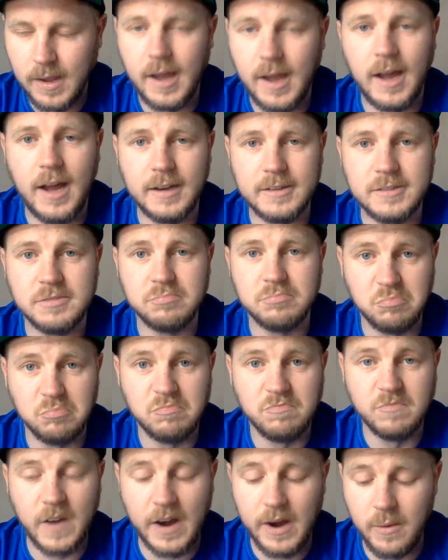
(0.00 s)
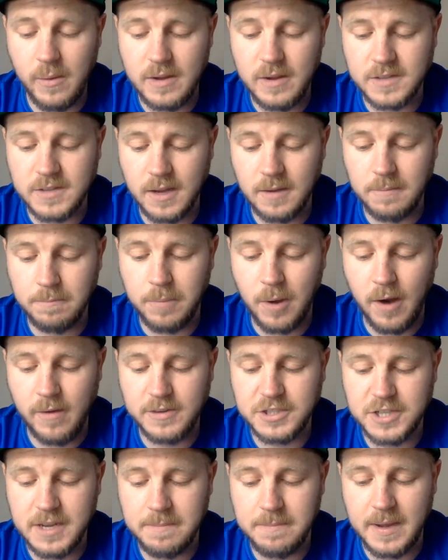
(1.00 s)
And very well done,
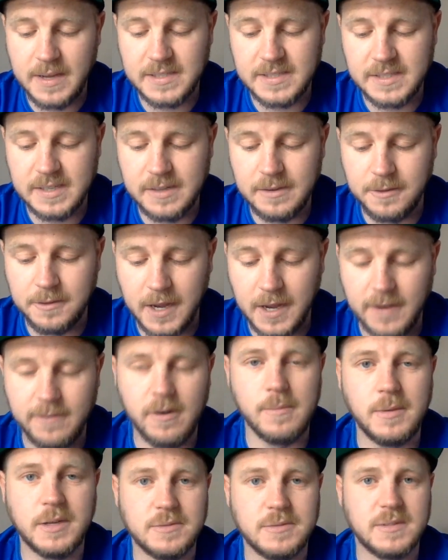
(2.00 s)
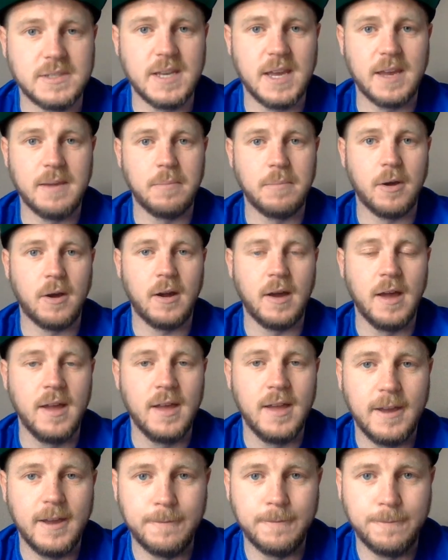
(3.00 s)
Byron J. Bastion. Thank you very much for taking part
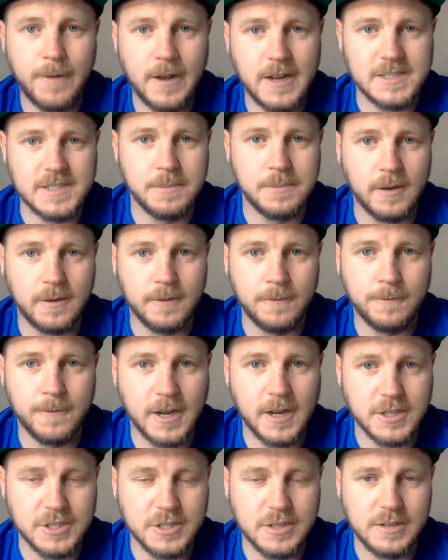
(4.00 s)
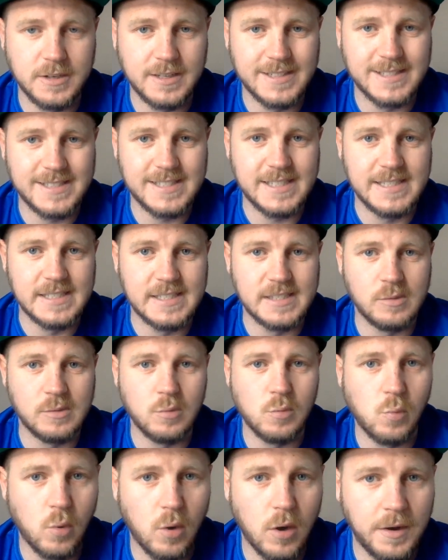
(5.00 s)
in Fantasy Book and Faction Season
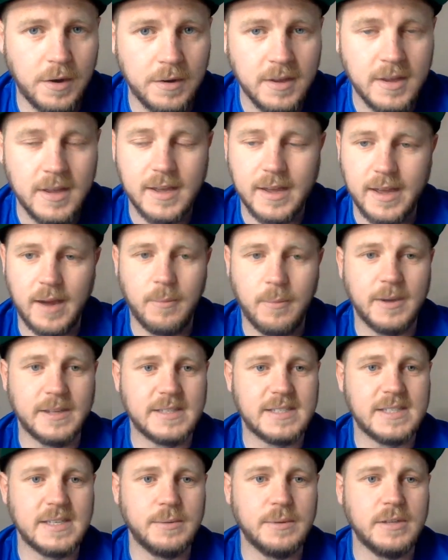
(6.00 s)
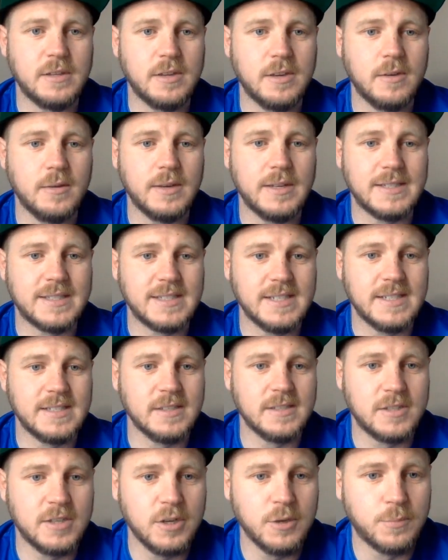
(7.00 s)
1. Can't wait to see what you do in
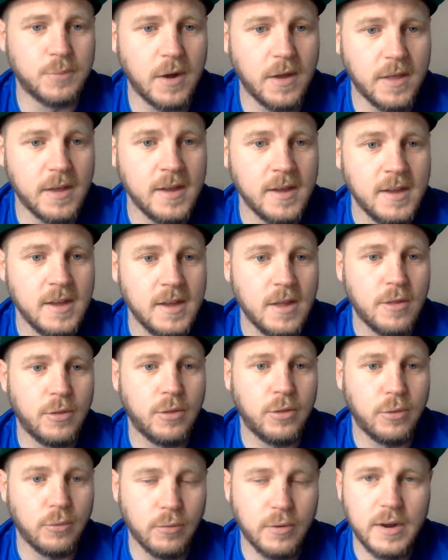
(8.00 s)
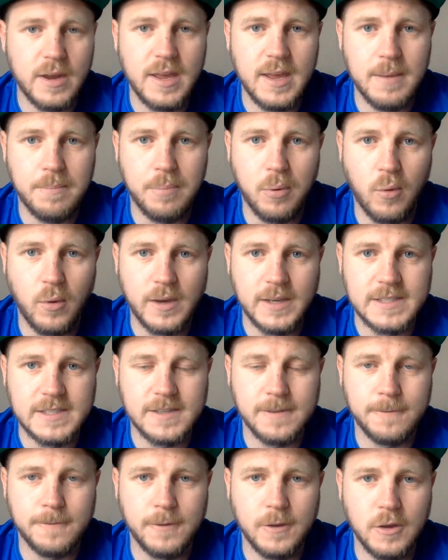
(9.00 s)
Season 2, brother. 3 points
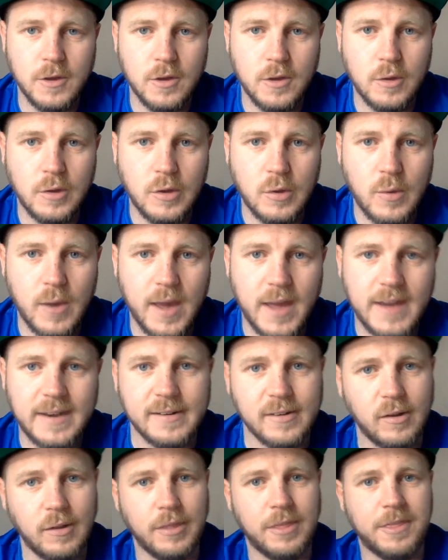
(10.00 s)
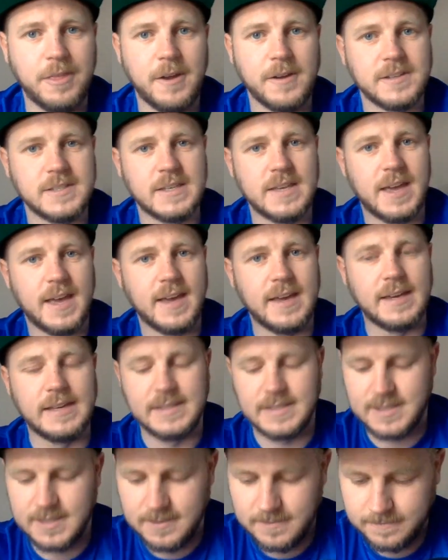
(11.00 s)
for you. You end on
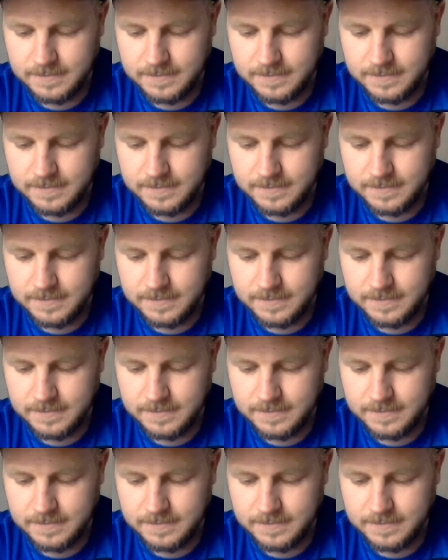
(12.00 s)
38.